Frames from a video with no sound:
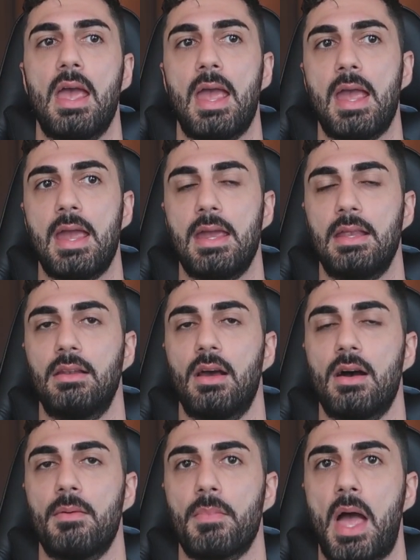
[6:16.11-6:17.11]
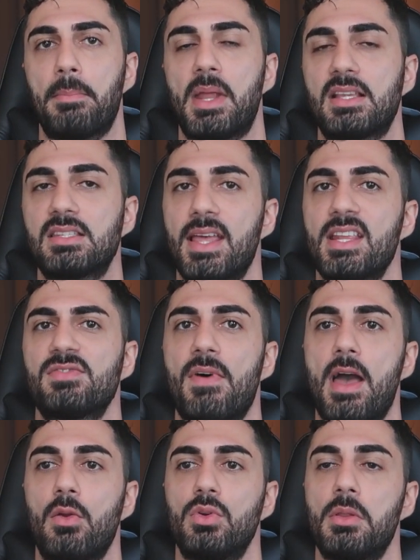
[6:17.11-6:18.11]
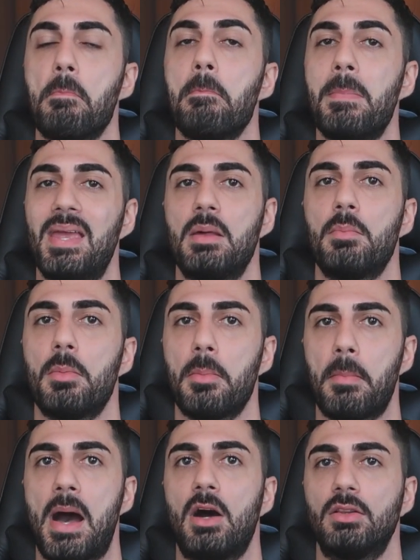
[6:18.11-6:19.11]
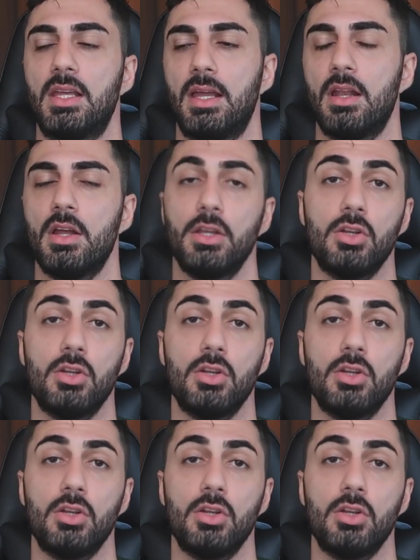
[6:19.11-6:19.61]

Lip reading: And I'm not satisfied with the minimum amount that,